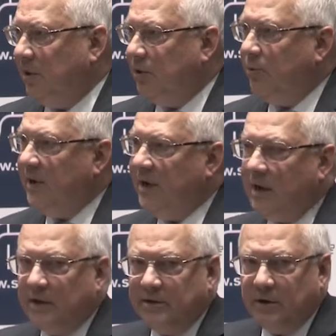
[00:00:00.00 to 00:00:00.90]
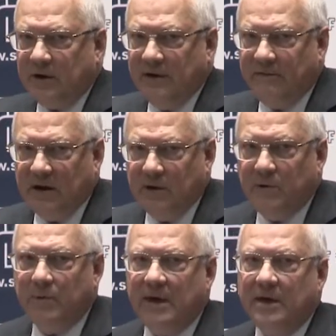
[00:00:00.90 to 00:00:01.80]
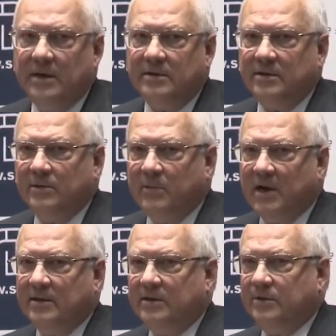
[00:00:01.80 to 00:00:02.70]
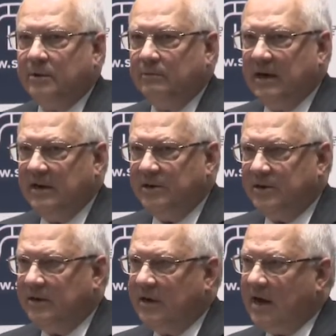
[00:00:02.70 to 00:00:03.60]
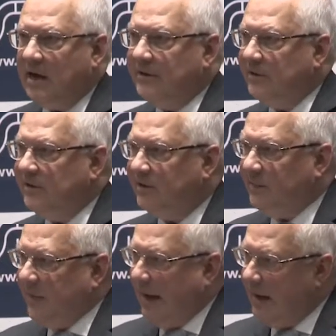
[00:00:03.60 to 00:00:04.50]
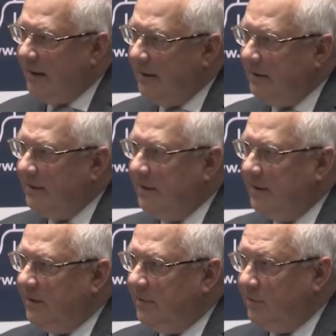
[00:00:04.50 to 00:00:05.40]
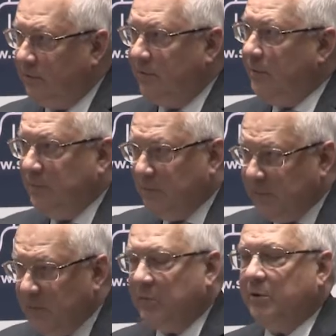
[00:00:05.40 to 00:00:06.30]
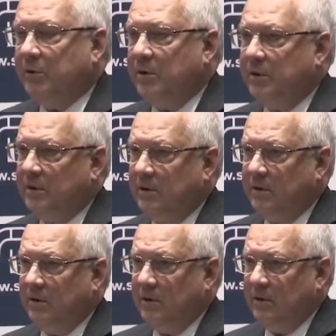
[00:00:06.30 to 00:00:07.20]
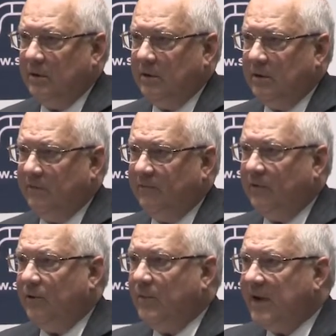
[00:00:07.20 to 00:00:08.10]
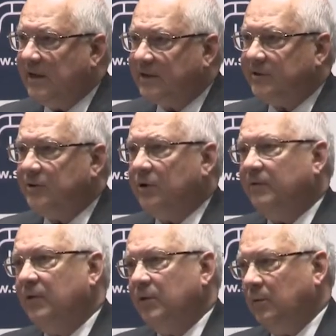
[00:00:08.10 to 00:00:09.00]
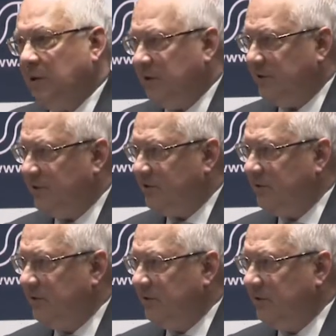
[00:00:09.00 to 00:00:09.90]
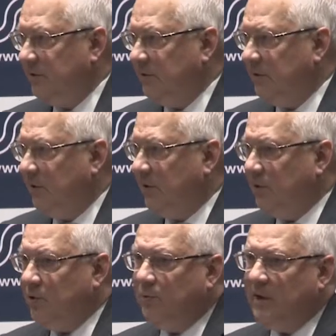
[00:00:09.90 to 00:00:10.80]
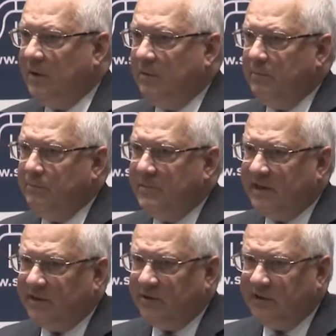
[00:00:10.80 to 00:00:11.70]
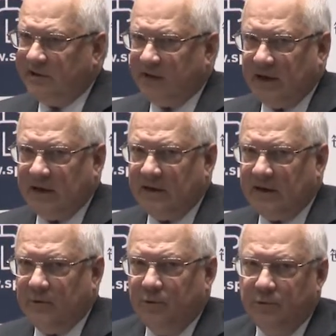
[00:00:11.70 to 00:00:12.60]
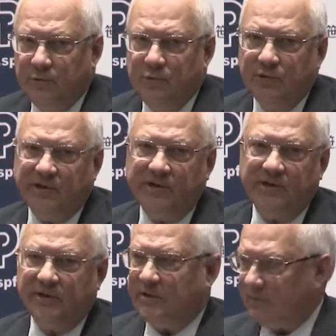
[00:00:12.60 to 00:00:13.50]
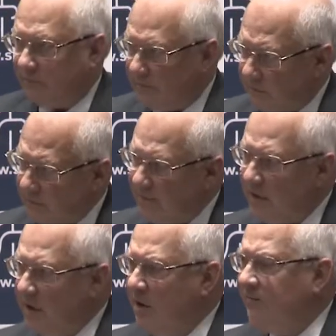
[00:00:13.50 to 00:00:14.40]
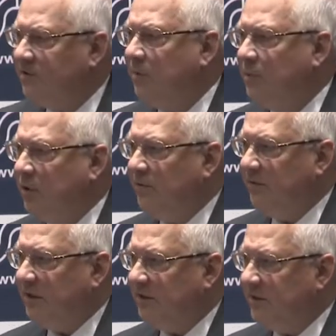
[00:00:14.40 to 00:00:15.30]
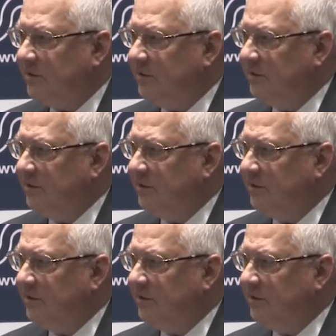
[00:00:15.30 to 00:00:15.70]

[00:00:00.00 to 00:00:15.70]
You will underevaluate what religion can inspire to the people, for the best or for the worse. You will misunderstand the roots of some conflicts.